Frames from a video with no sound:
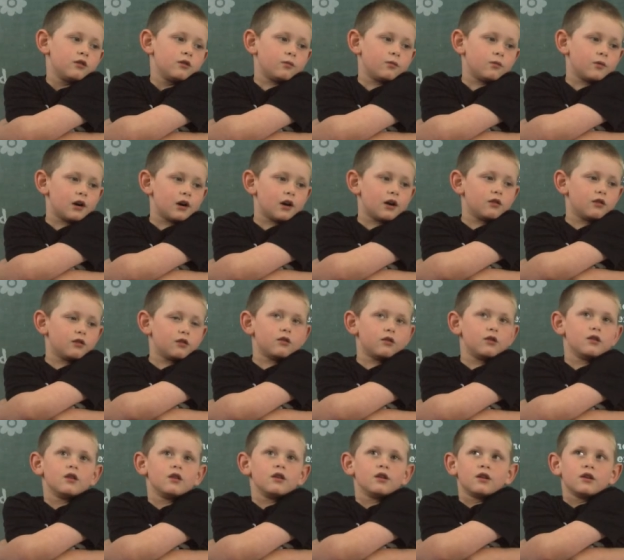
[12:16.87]
Well,
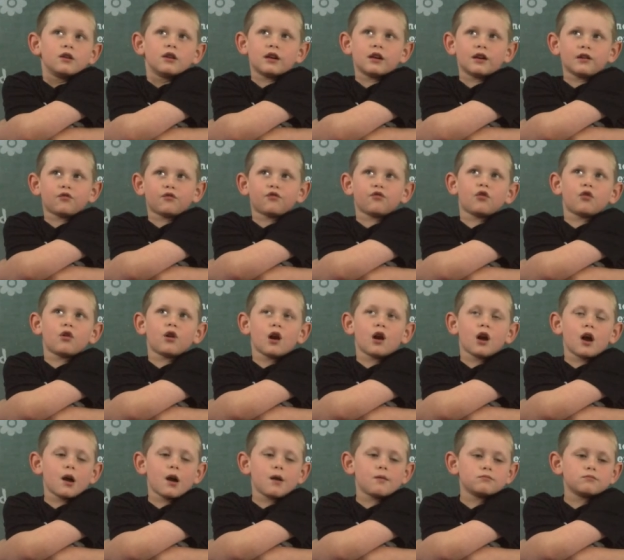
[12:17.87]
it's
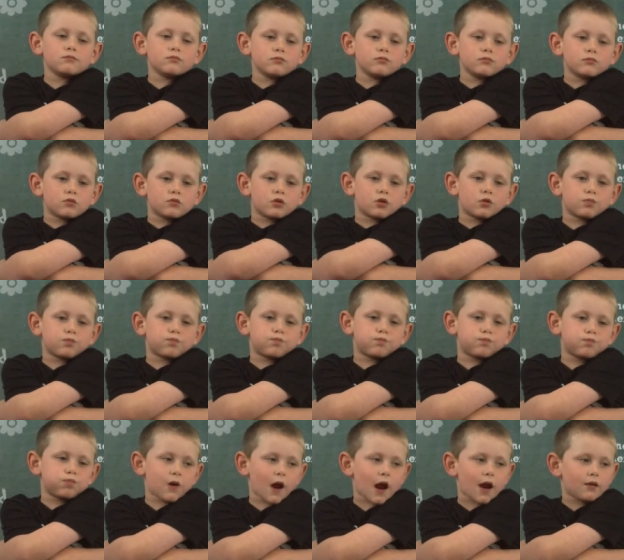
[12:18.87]
from it's
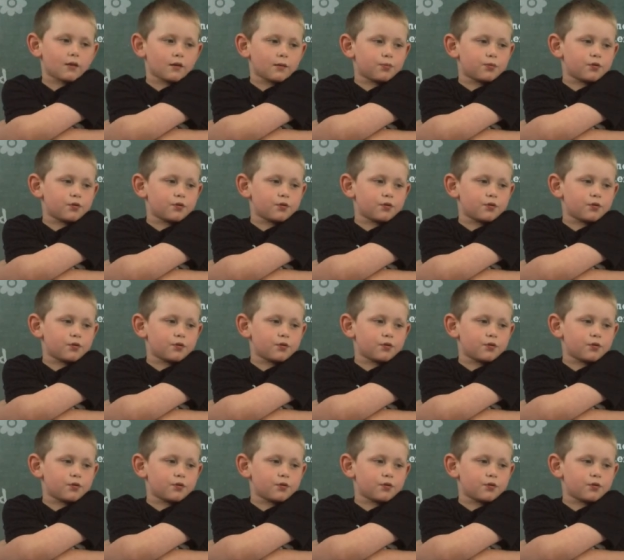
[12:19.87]
Pirate